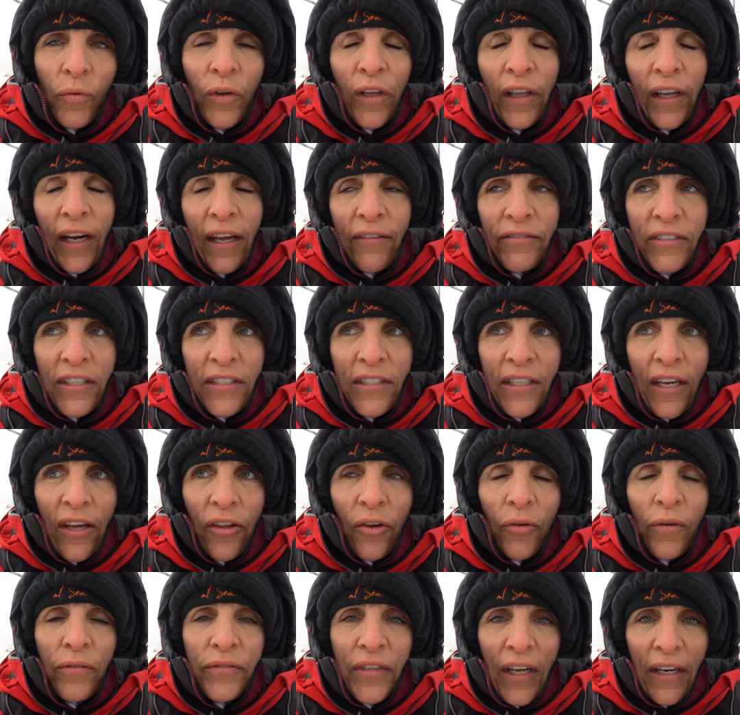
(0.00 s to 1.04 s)
Will and I have done
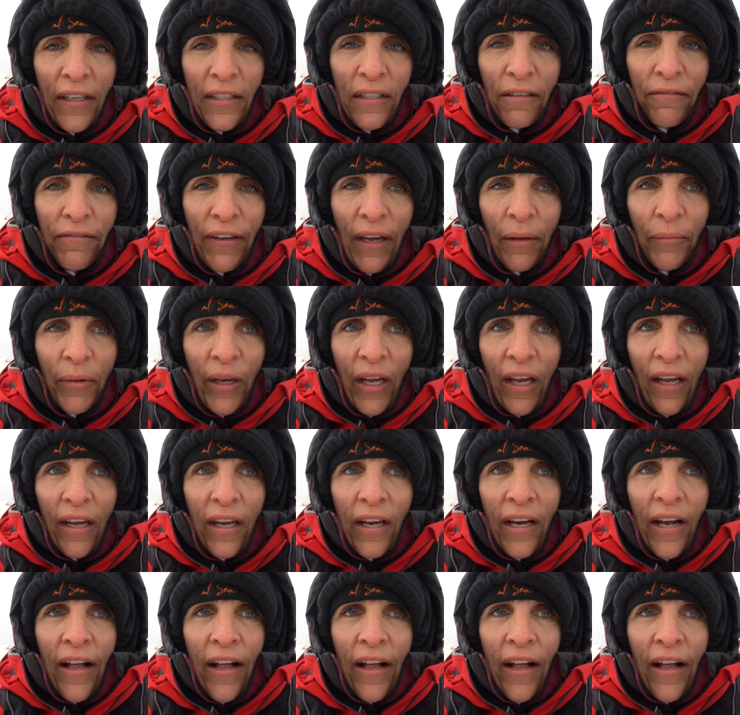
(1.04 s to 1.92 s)
together, we've done as a family,